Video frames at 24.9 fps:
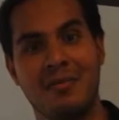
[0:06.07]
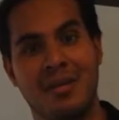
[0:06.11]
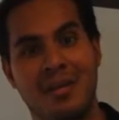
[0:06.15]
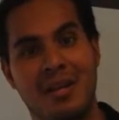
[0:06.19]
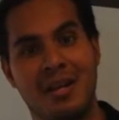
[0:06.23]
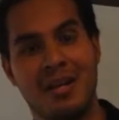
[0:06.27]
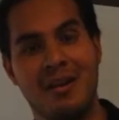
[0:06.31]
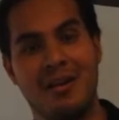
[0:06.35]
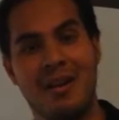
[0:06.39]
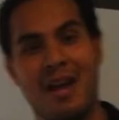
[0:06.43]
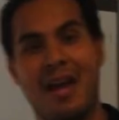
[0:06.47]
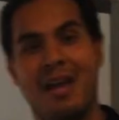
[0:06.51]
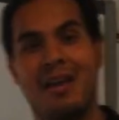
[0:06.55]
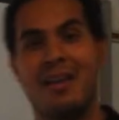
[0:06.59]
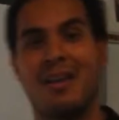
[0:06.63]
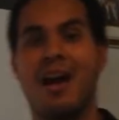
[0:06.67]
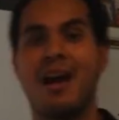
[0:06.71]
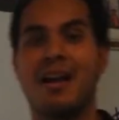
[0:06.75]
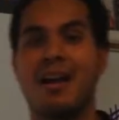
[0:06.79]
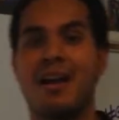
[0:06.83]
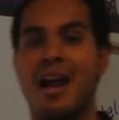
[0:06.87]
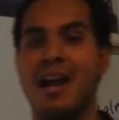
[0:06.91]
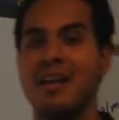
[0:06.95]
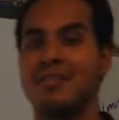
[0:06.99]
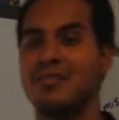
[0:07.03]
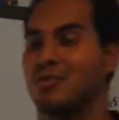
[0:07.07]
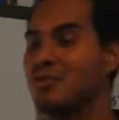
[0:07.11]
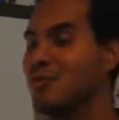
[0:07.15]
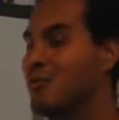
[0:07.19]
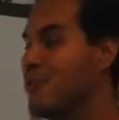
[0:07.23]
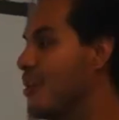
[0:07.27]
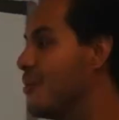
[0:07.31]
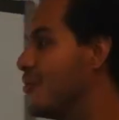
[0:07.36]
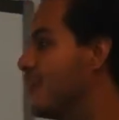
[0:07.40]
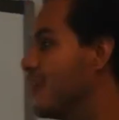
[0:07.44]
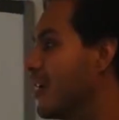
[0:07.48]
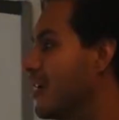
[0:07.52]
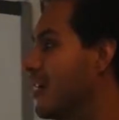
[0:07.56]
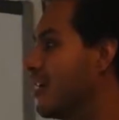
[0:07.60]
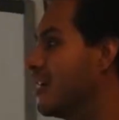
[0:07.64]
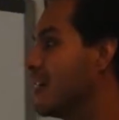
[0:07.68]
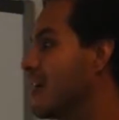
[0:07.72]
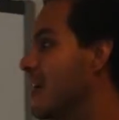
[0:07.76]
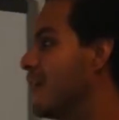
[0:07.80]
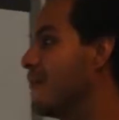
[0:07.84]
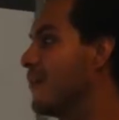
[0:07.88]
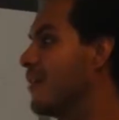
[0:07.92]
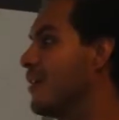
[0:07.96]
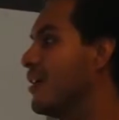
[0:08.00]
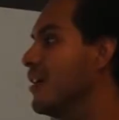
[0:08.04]
We're here at Locke High School and we're going to
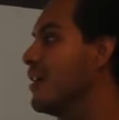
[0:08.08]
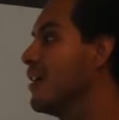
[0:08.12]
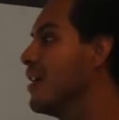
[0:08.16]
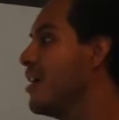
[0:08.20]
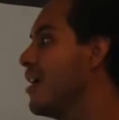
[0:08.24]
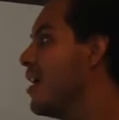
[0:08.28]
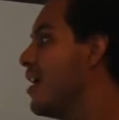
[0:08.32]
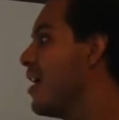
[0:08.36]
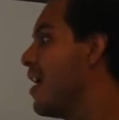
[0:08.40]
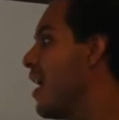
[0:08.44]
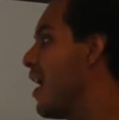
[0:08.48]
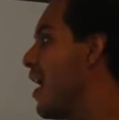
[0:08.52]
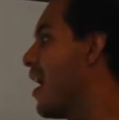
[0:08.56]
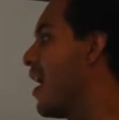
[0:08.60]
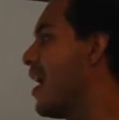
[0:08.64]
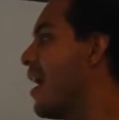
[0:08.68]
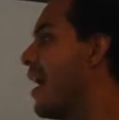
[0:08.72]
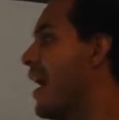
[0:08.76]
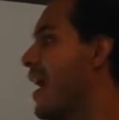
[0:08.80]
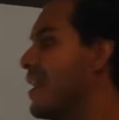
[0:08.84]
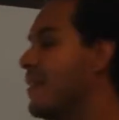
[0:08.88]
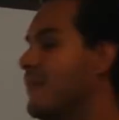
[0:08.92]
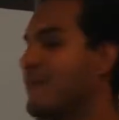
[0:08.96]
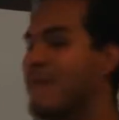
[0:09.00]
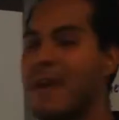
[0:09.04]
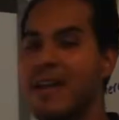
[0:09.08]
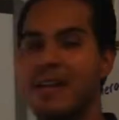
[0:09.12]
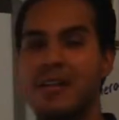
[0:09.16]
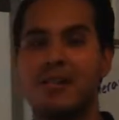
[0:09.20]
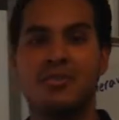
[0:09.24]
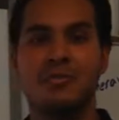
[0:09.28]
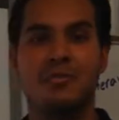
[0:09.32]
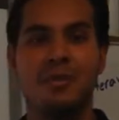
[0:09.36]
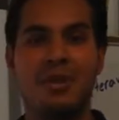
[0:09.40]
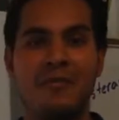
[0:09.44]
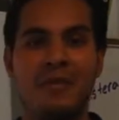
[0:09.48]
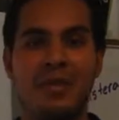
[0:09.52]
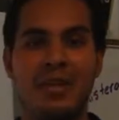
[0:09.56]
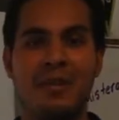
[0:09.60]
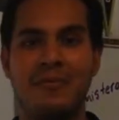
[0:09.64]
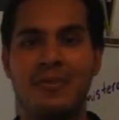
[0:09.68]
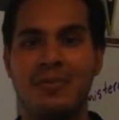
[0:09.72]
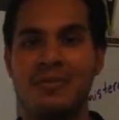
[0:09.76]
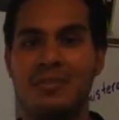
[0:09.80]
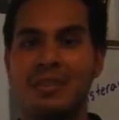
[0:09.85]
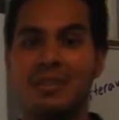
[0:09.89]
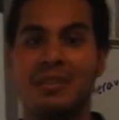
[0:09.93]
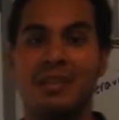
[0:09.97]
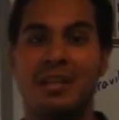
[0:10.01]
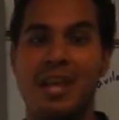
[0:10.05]
cover how to find a derivative
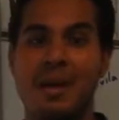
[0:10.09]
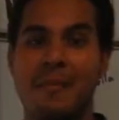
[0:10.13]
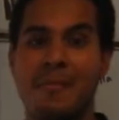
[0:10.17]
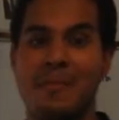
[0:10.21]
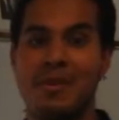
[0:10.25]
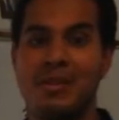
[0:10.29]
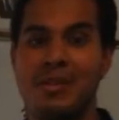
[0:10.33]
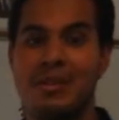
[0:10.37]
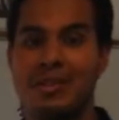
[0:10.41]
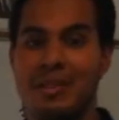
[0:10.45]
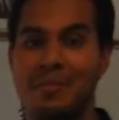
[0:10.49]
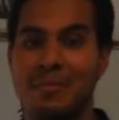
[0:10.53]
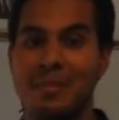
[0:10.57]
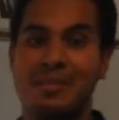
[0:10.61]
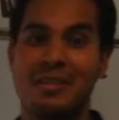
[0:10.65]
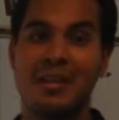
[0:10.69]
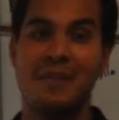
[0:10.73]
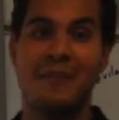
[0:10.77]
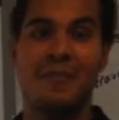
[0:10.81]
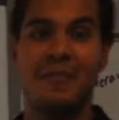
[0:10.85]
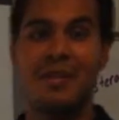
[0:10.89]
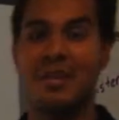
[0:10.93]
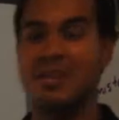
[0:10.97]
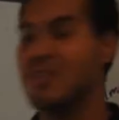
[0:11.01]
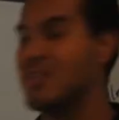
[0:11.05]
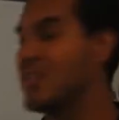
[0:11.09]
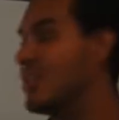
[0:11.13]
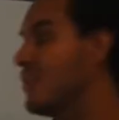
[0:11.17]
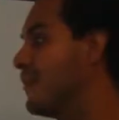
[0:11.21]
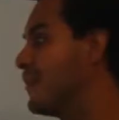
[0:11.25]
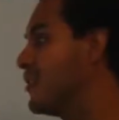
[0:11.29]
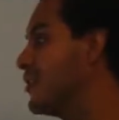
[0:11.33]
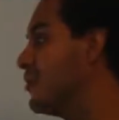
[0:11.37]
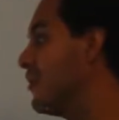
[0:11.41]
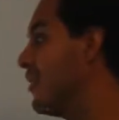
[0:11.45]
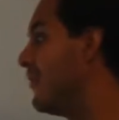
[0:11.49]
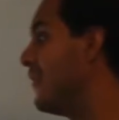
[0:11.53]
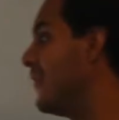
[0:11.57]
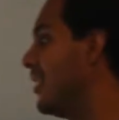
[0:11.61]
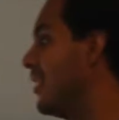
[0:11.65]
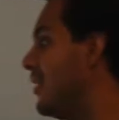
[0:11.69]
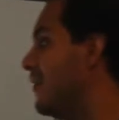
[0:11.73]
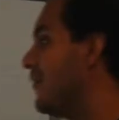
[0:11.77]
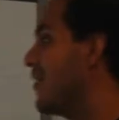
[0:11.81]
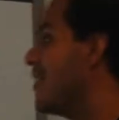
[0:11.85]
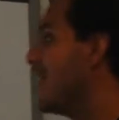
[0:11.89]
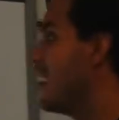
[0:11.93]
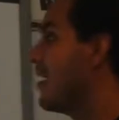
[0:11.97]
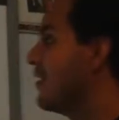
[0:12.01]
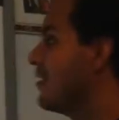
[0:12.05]
using the limit definition of a
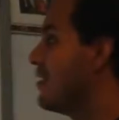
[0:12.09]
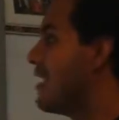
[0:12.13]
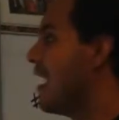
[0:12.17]
derivative.